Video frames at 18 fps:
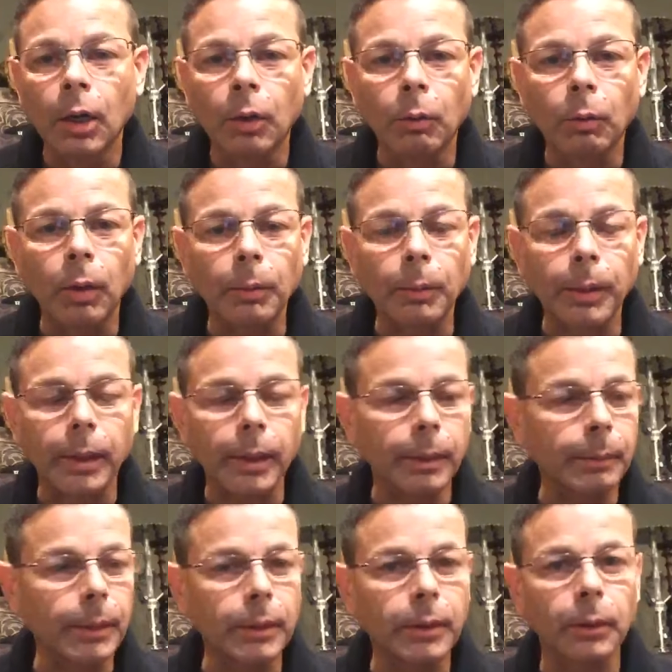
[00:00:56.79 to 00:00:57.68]
what we're going to
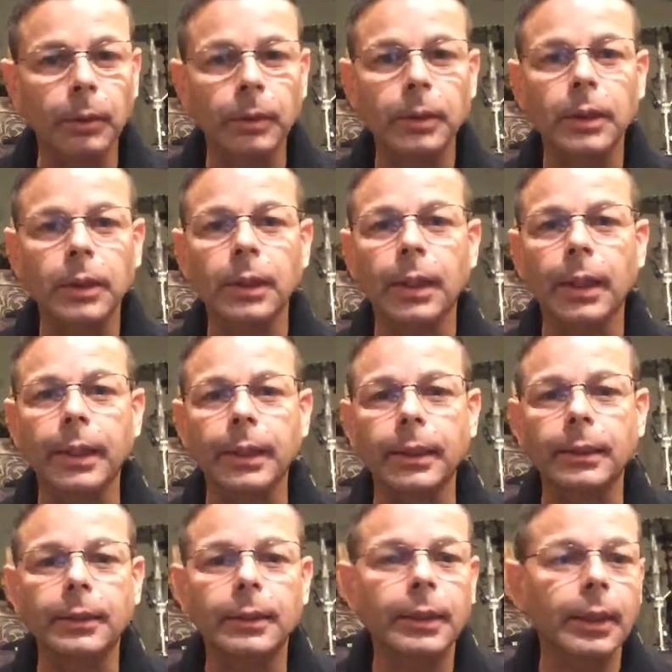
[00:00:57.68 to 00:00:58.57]
be doing
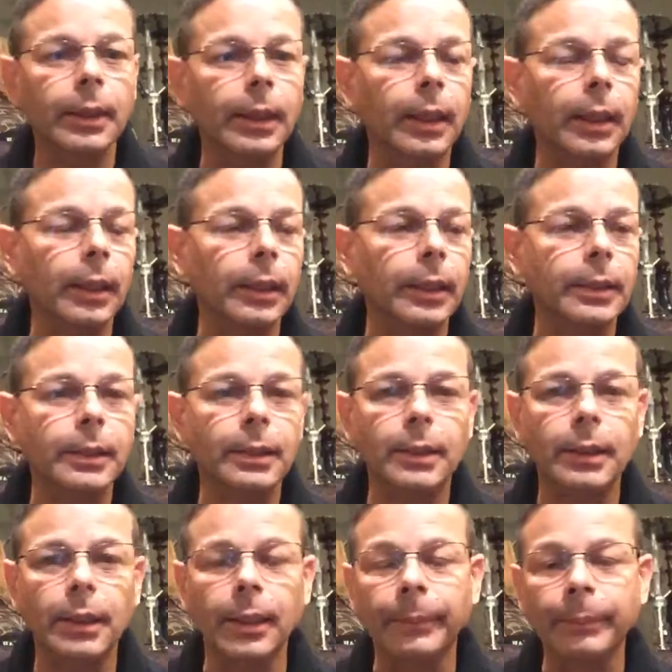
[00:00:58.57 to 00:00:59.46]
tonight, let's
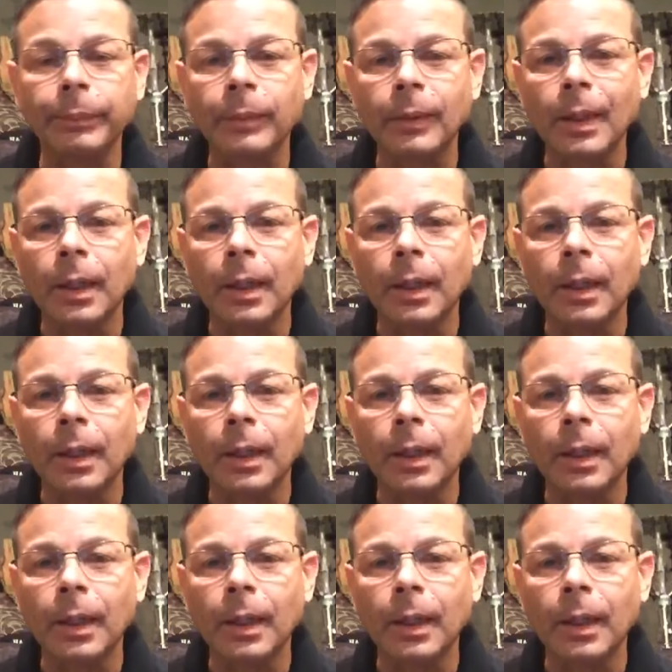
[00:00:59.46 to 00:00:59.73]
see.